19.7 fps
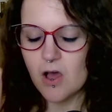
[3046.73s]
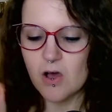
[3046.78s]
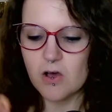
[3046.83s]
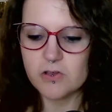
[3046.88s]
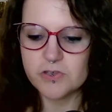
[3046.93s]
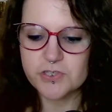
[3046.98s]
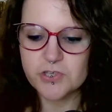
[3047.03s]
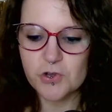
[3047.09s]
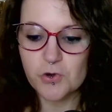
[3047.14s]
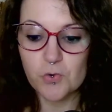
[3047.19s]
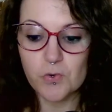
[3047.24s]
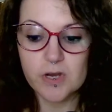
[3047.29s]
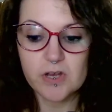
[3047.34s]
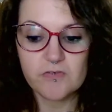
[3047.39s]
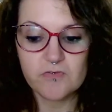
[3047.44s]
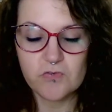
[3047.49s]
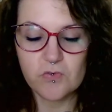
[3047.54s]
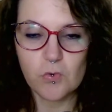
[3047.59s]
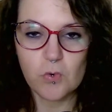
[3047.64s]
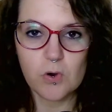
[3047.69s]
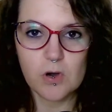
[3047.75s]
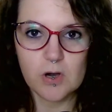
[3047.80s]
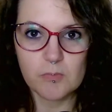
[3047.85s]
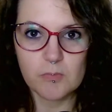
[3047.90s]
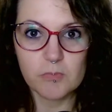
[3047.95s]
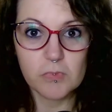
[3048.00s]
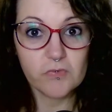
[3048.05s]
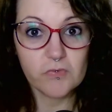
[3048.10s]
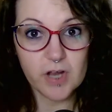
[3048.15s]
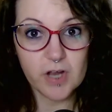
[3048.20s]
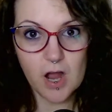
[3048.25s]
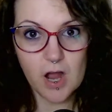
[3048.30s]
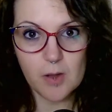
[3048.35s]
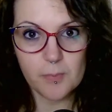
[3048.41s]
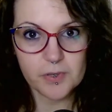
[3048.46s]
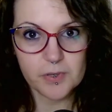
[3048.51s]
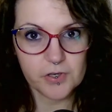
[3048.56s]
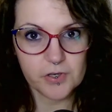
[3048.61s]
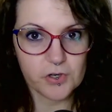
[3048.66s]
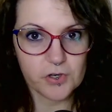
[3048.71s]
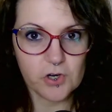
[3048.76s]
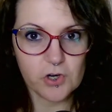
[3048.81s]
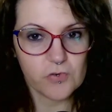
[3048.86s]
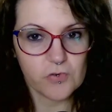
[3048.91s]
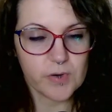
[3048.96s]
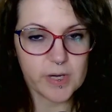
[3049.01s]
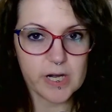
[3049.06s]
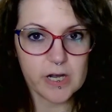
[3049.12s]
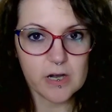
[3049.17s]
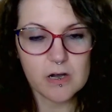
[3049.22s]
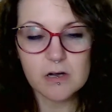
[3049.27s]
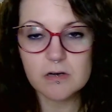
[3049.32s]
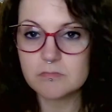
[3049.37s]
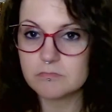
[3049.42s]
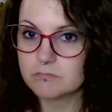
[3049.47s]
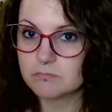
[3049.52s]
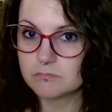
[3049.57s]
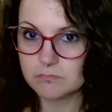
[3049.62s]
Also great for moving up in your career.